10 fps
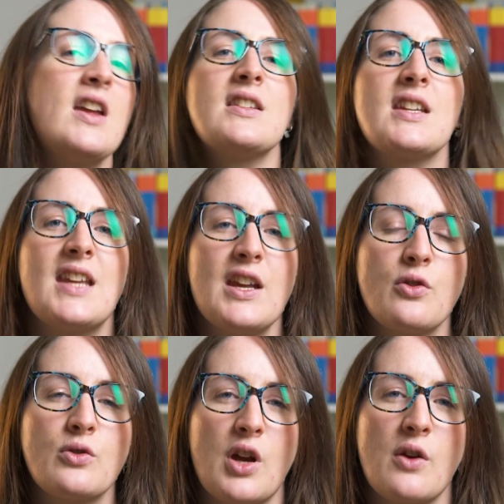to get
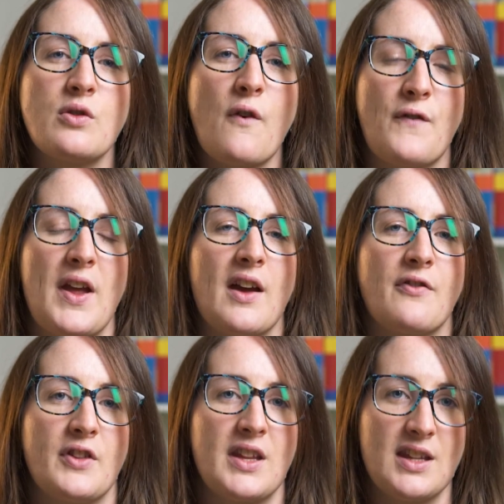your total figure
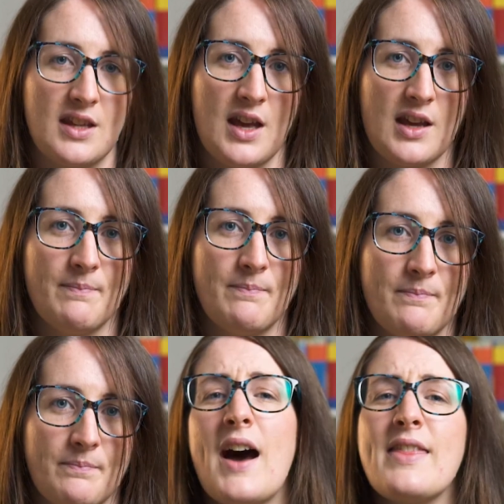for the year.
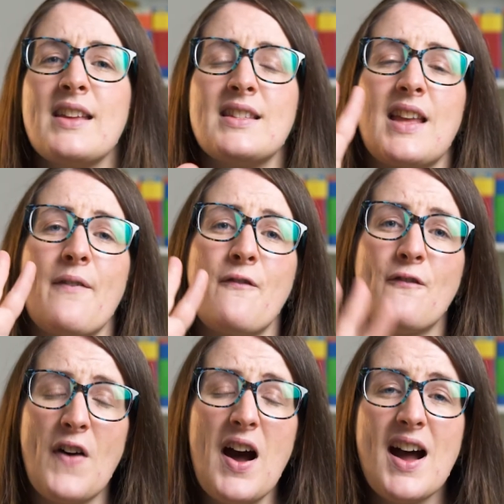And then step
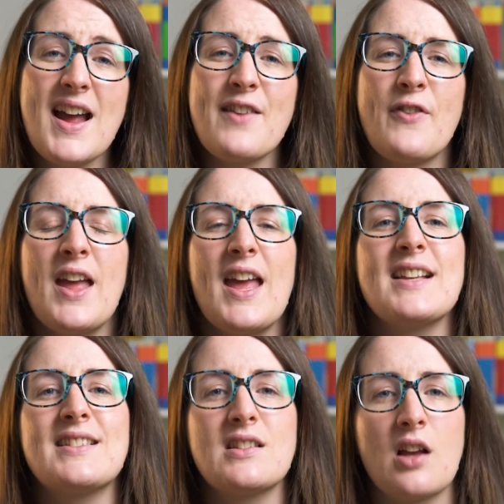5
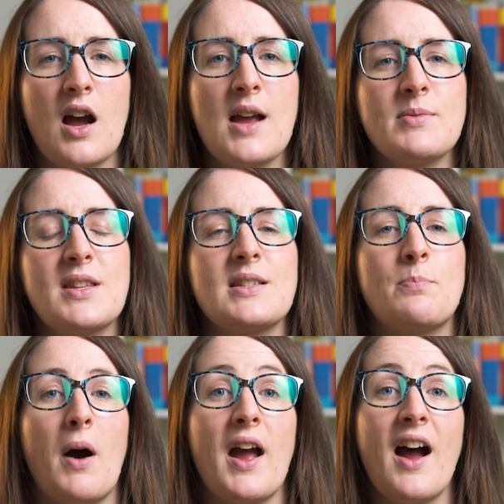is to times this
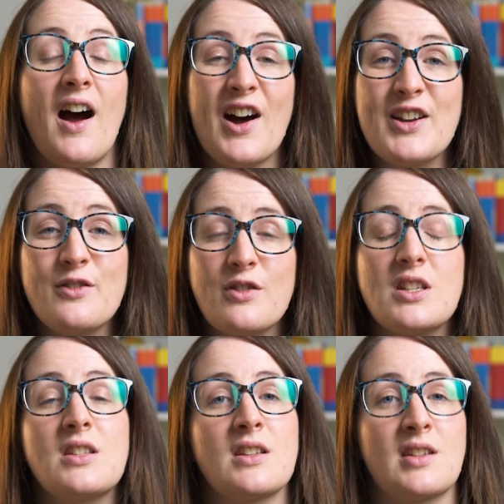by
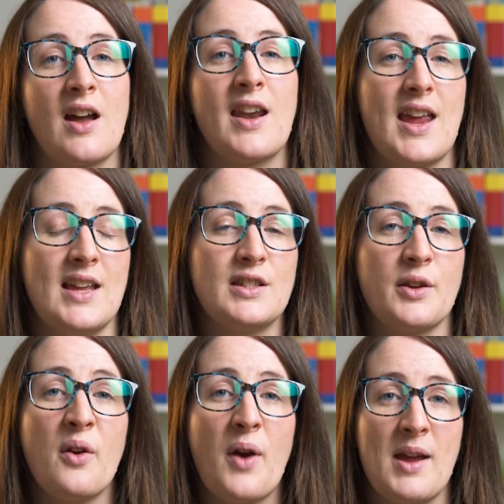100 to turn it
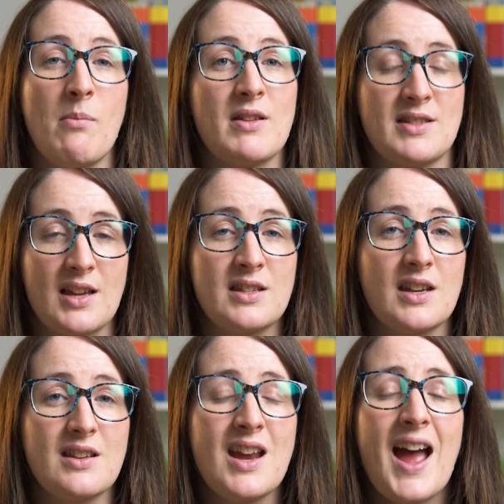into a
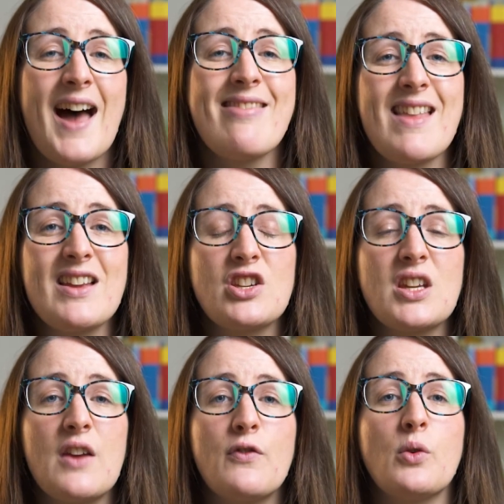percentage. And that should
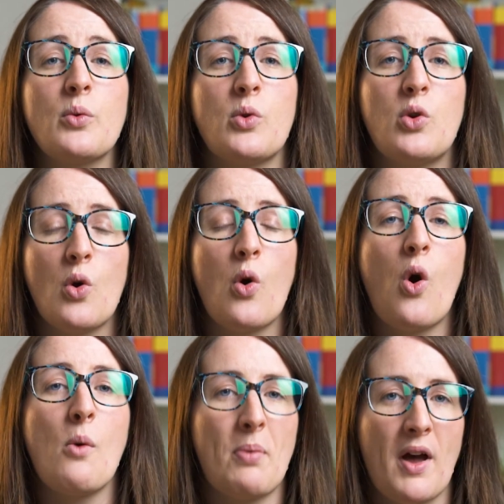give you
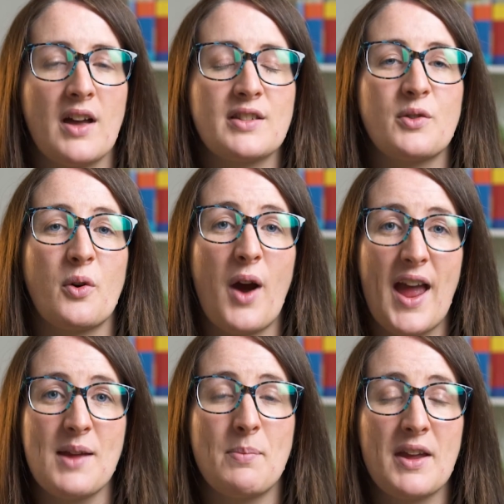your personal
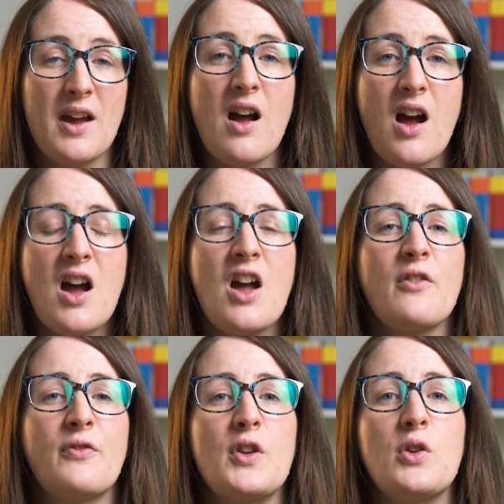APR
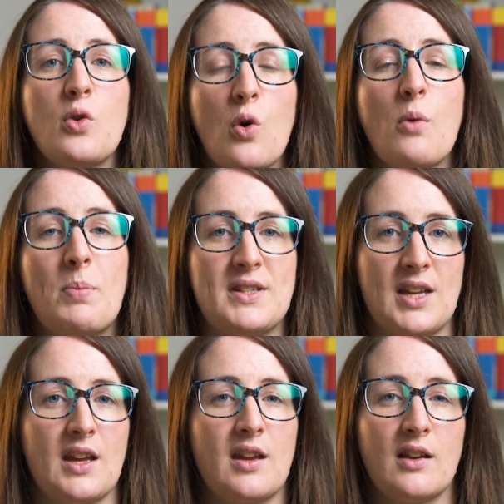for your
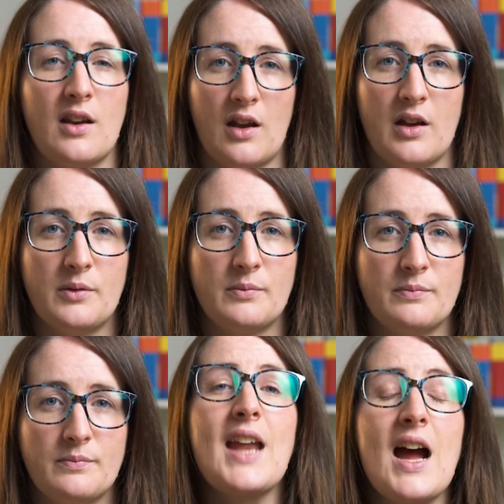particular loan.
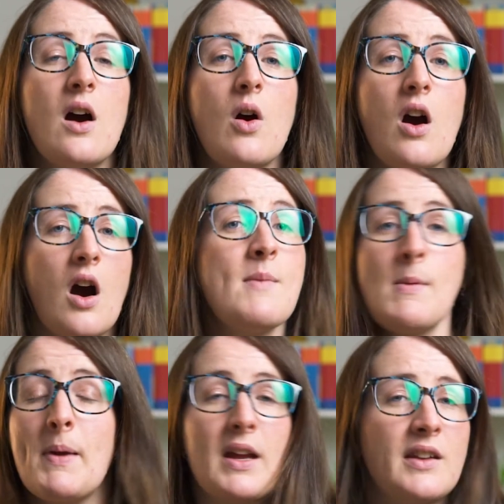Now, I'm a
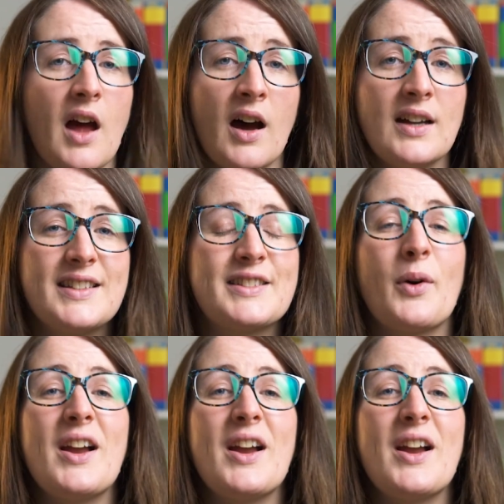big nerd, so I